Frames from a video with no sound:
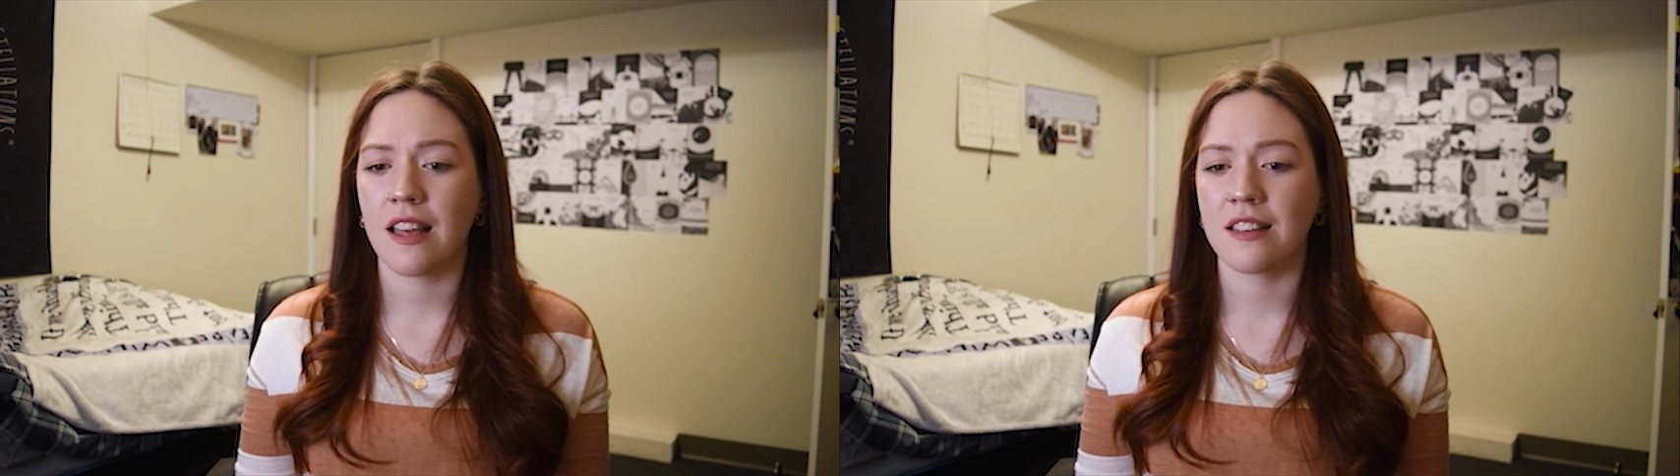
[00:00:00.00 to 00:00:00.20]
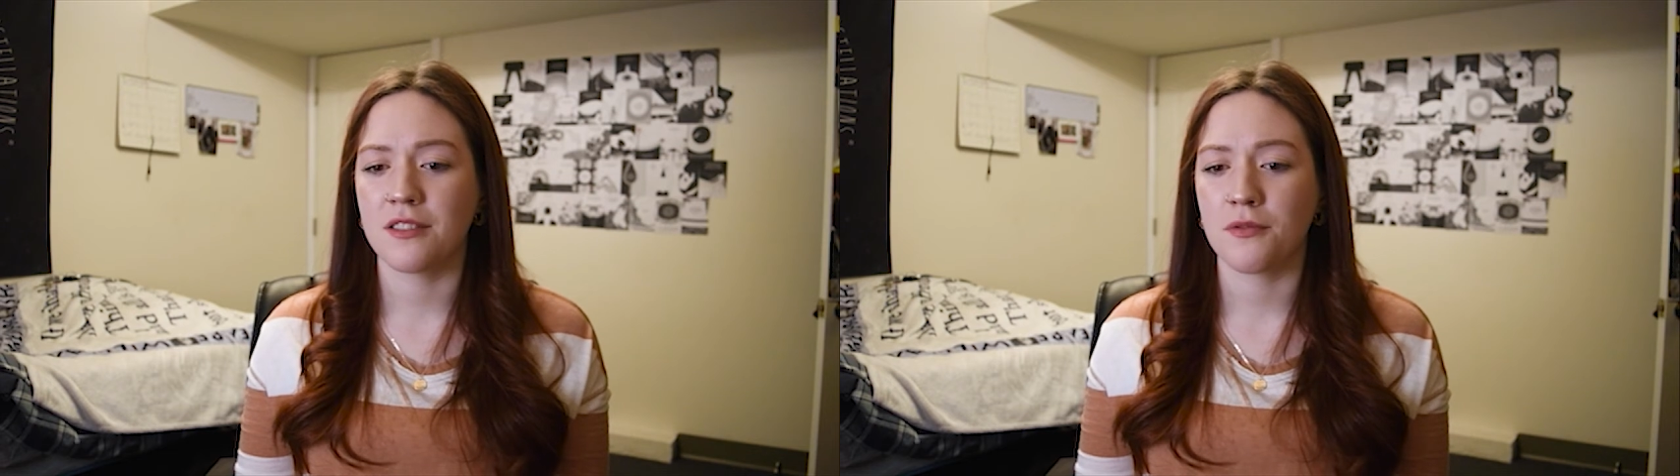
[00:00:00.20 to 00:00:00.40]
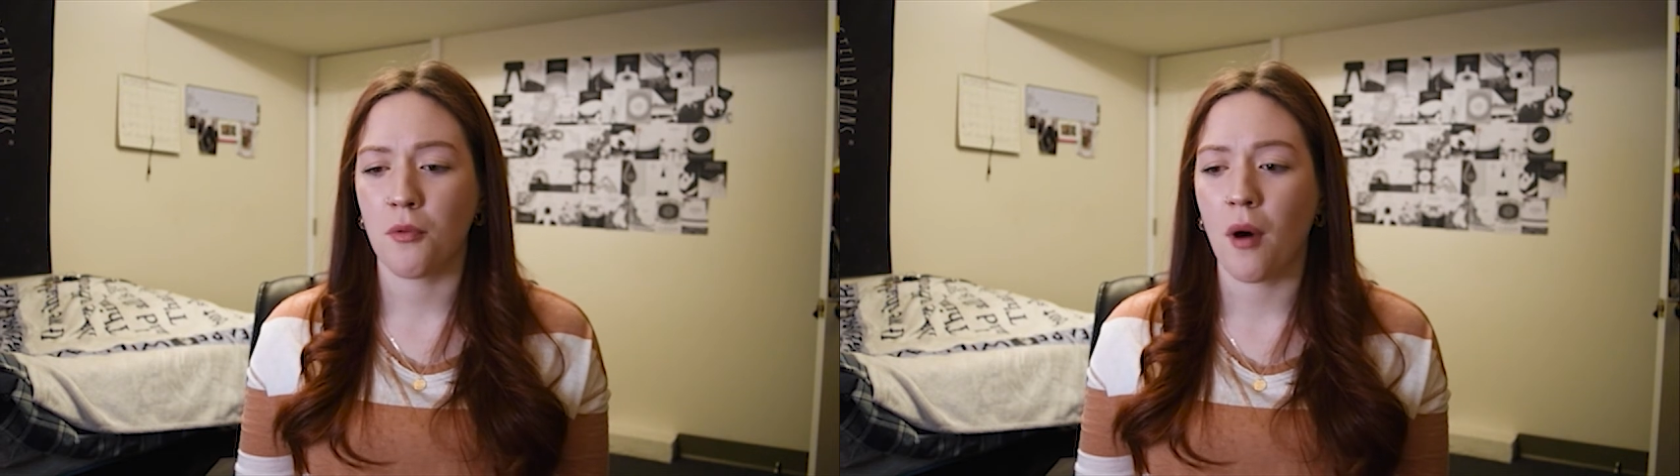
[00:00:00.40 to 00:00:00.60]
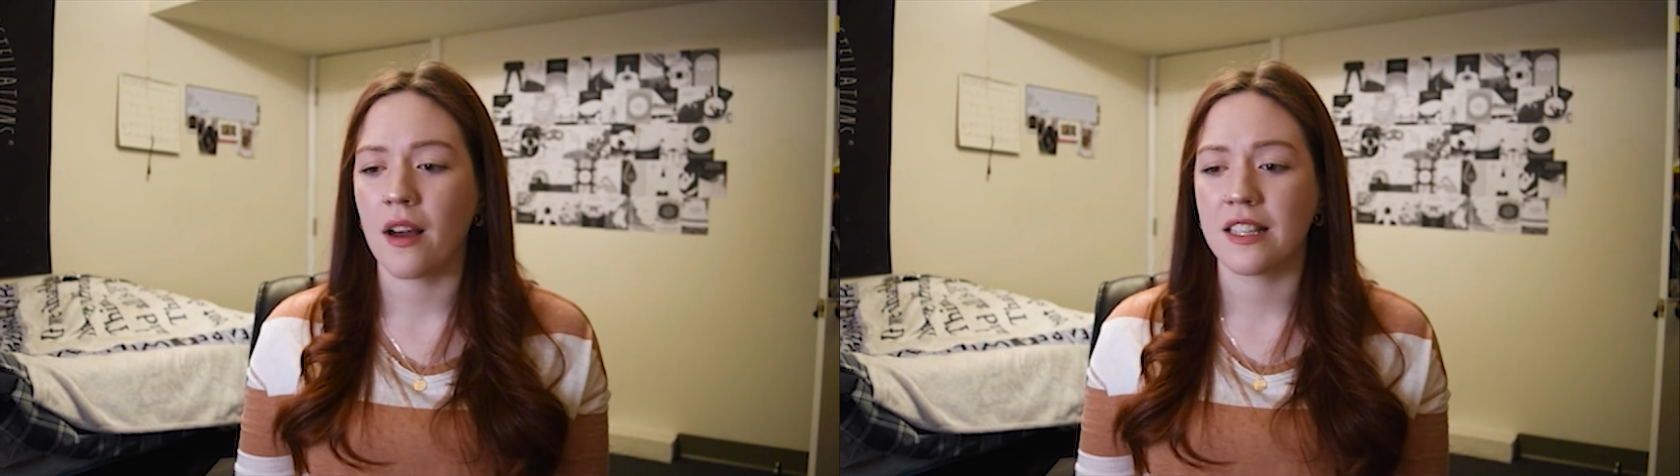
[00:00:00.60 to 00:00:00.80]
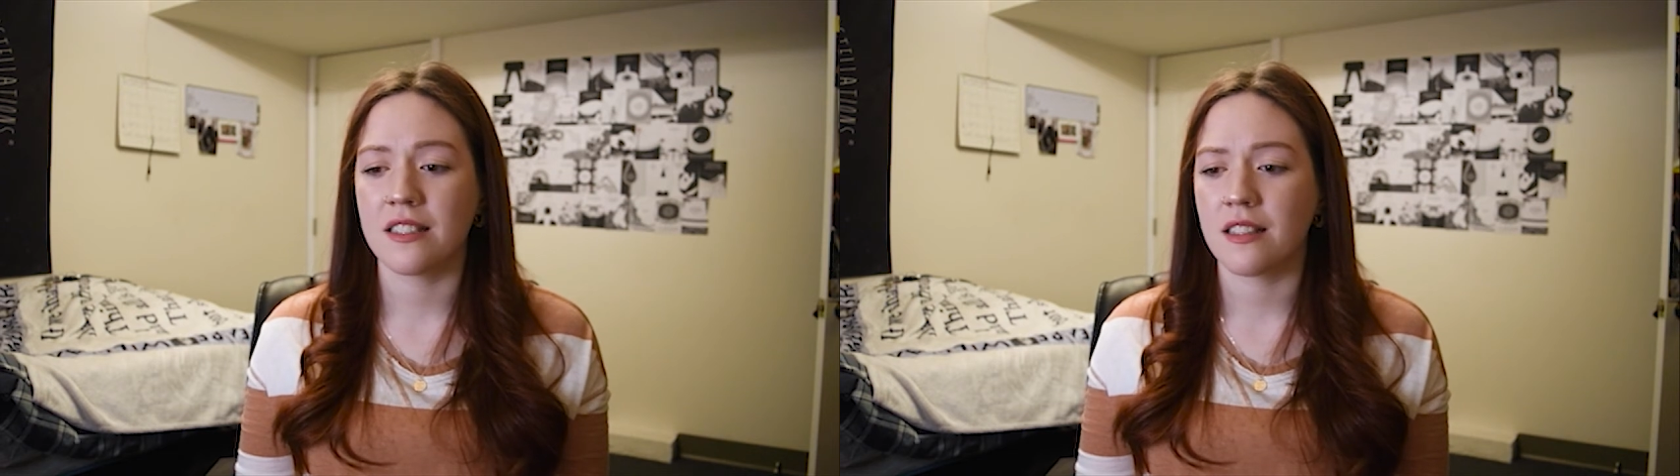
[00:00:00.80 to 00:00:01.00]
and
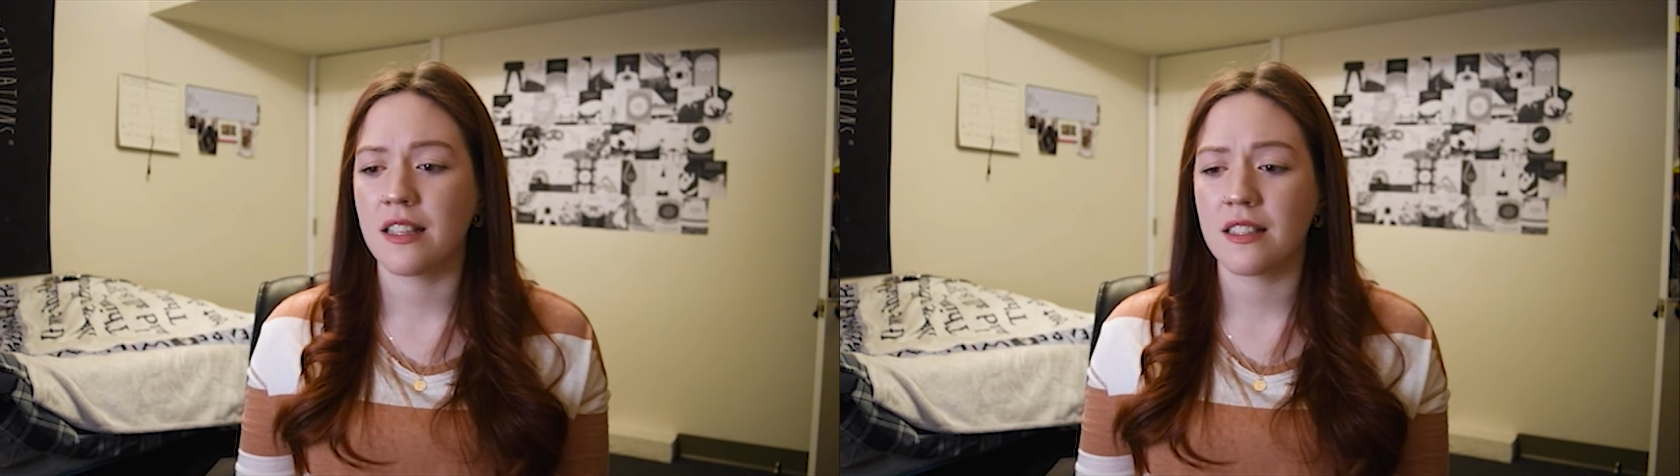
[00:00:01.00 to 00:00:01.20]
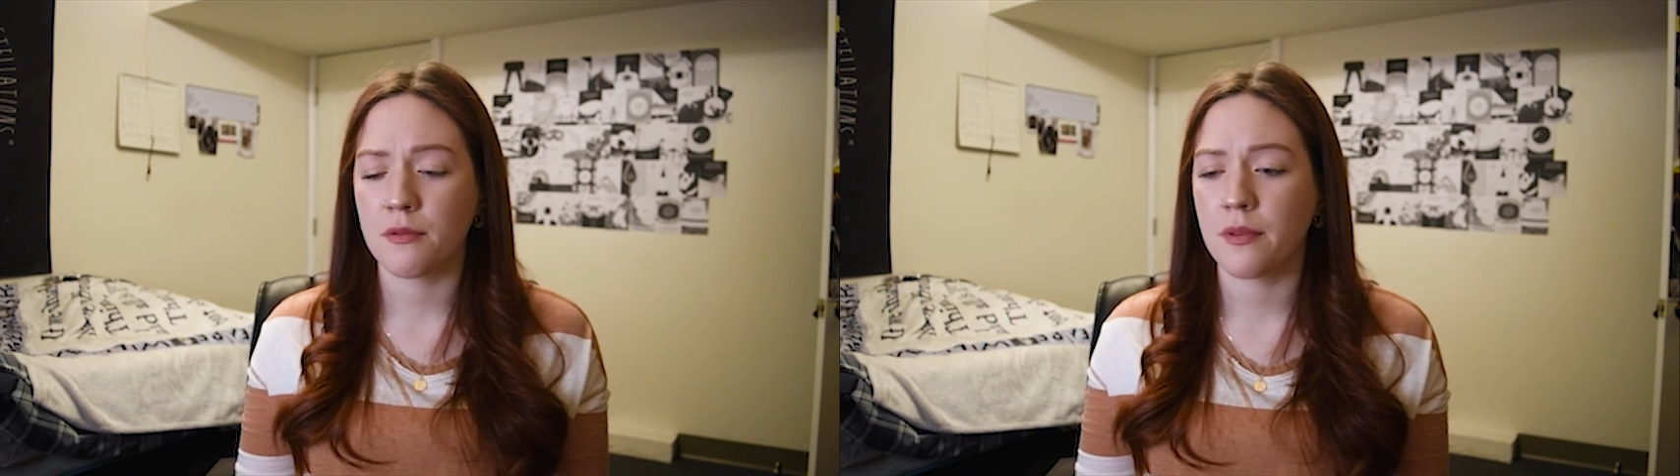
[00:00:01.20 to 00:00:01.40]
walk into this